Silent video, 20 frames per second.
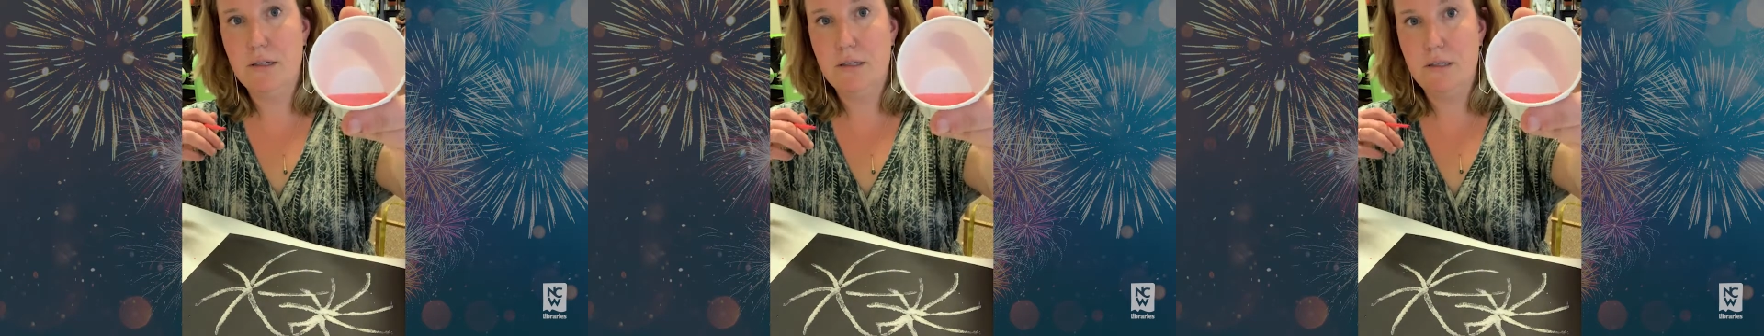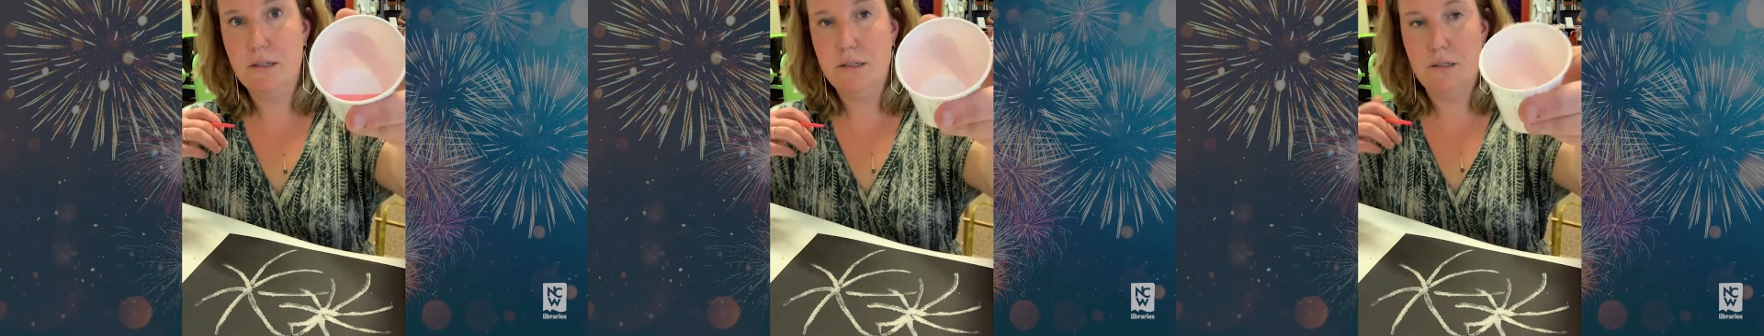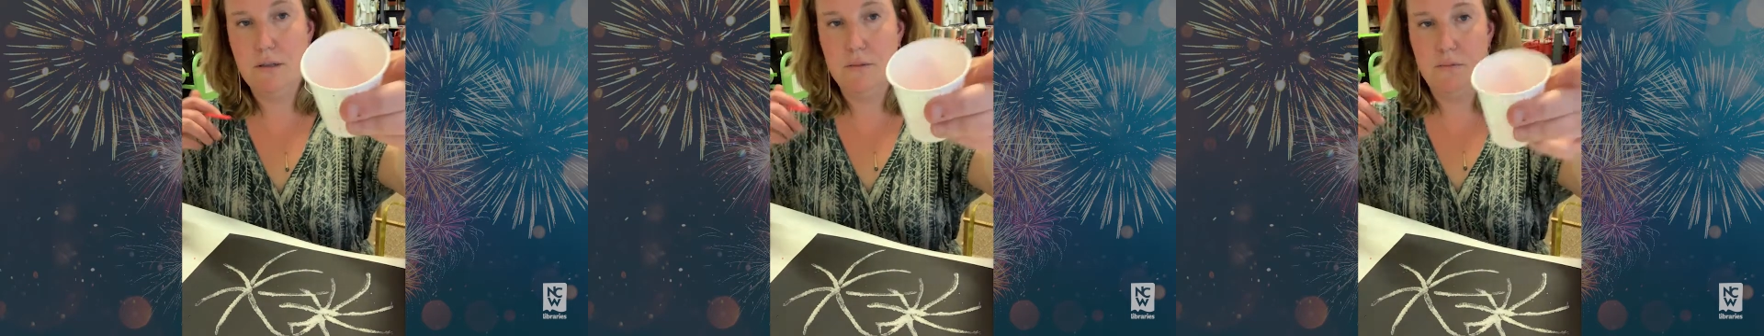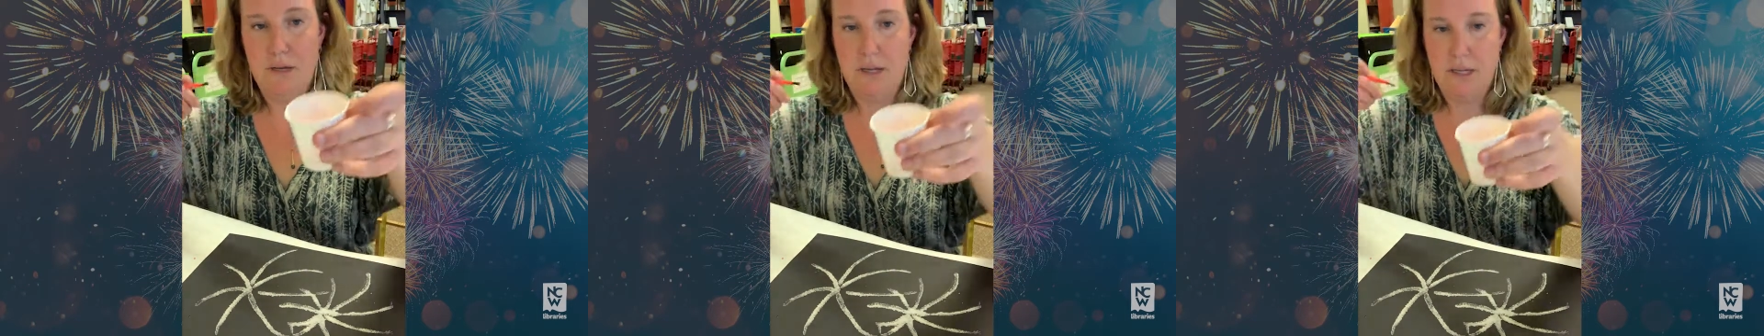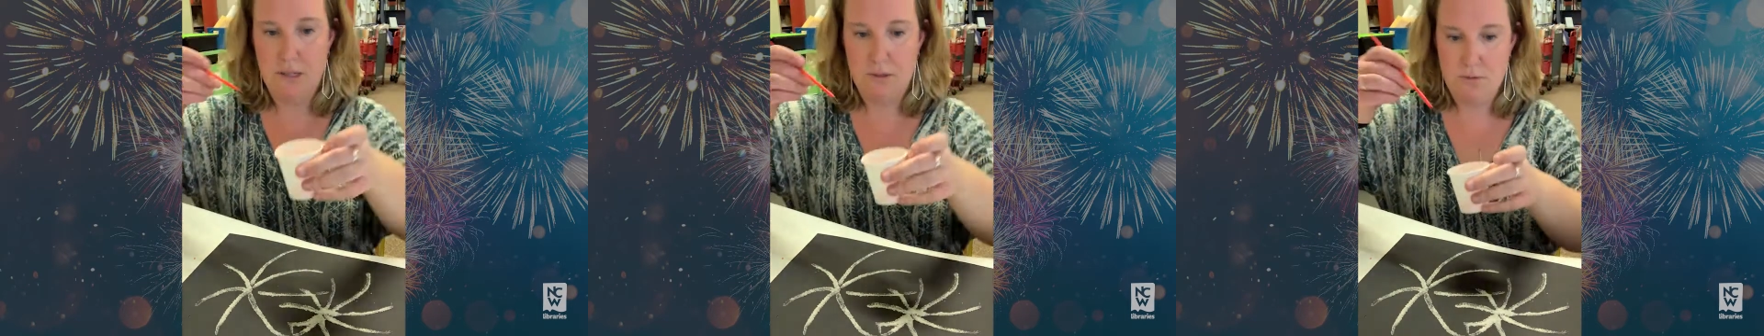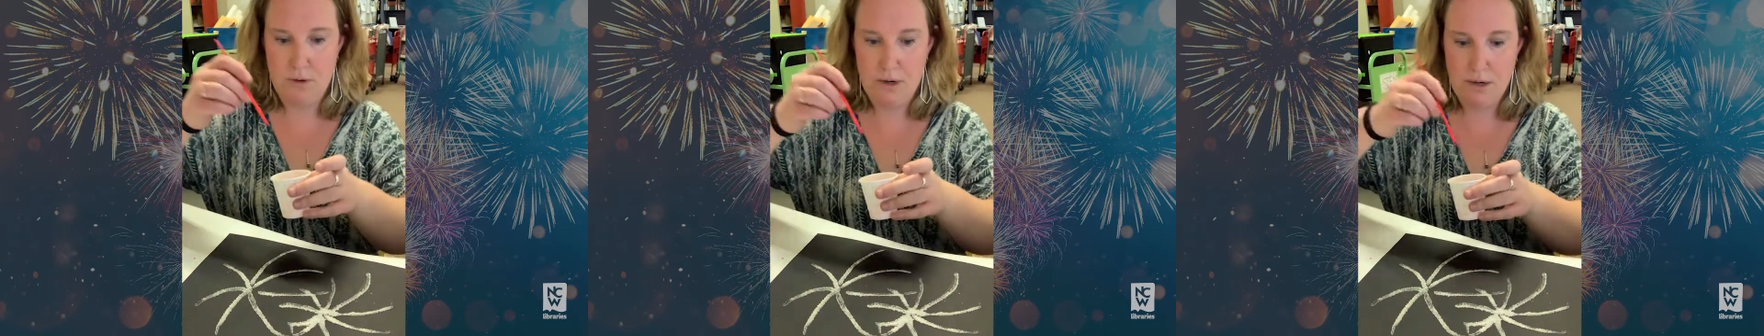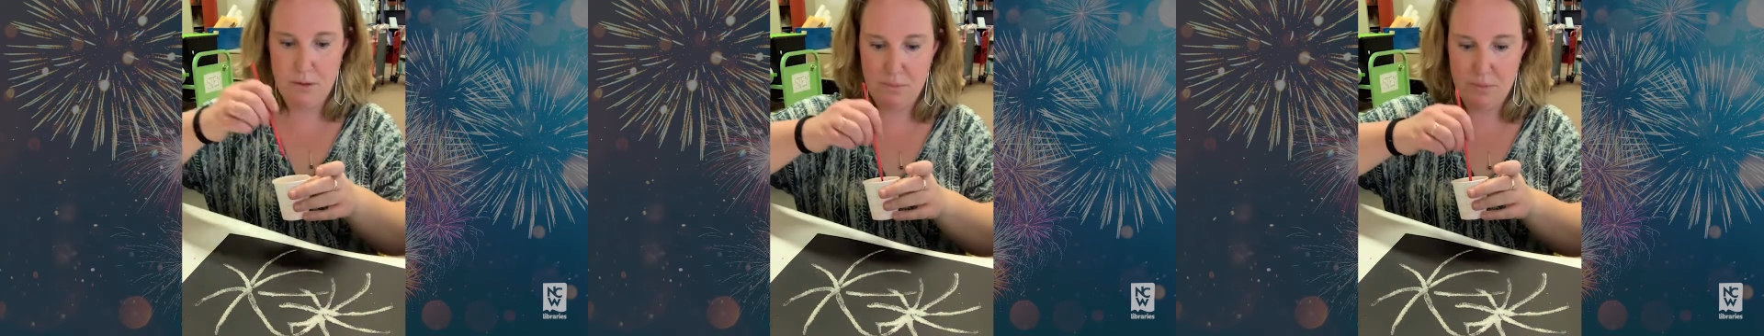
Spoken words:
some nice red